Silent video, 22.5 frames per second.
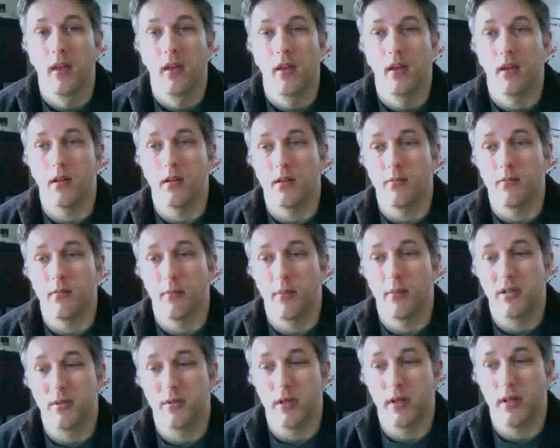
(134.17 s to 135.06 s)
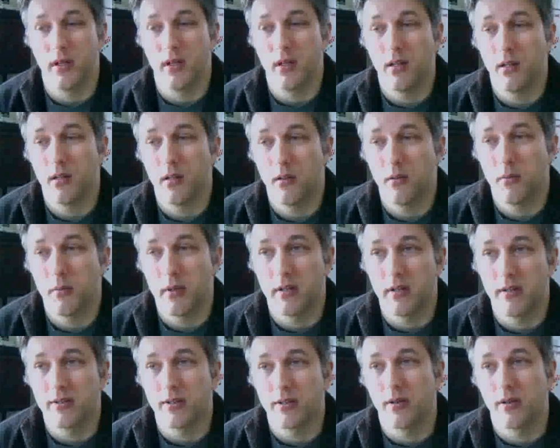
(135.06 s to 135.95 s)
And between him and
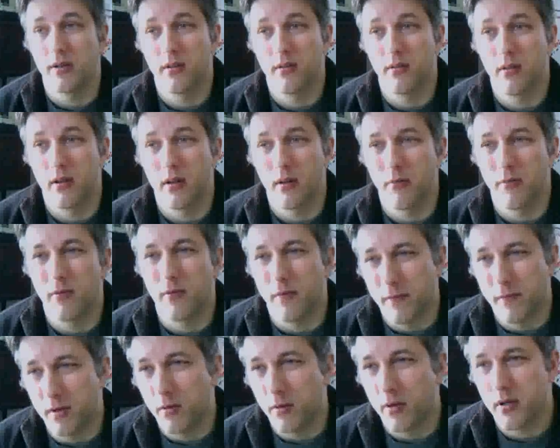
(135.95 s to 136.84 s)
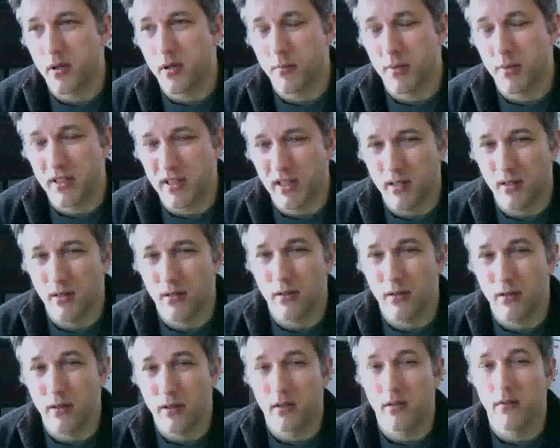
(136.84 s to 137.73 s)
a few other
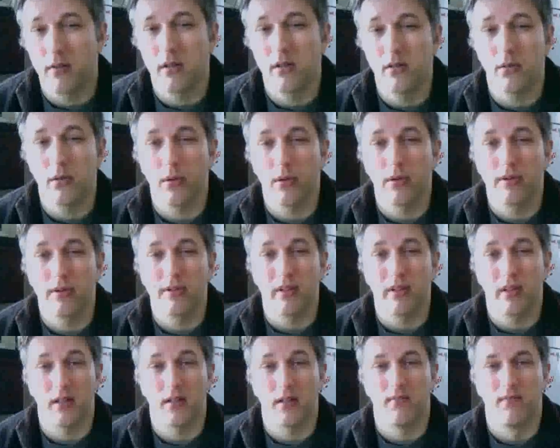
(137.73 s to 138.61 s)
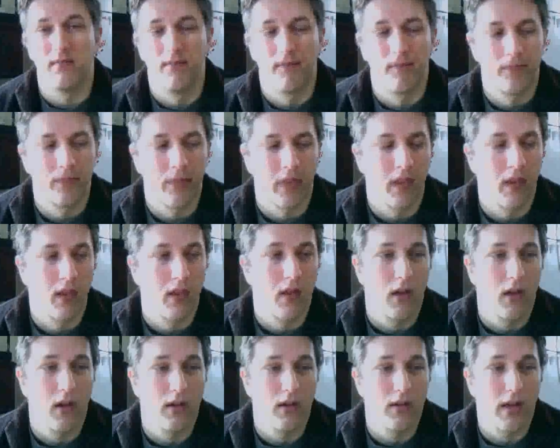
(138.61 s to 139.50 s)
particular individuals, and
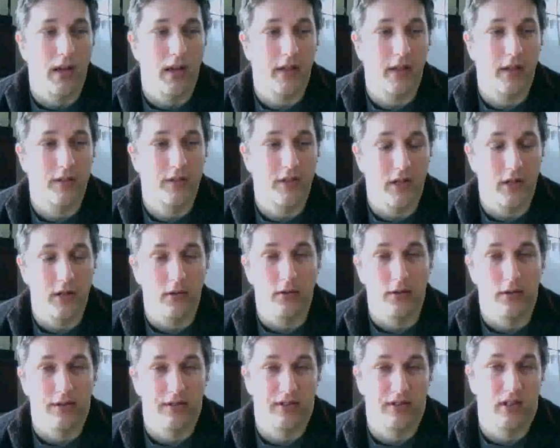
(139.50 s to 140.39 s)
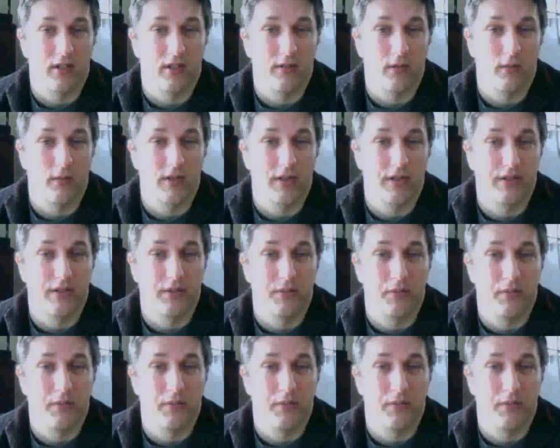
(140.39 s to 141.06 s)
a lot of general stuff from just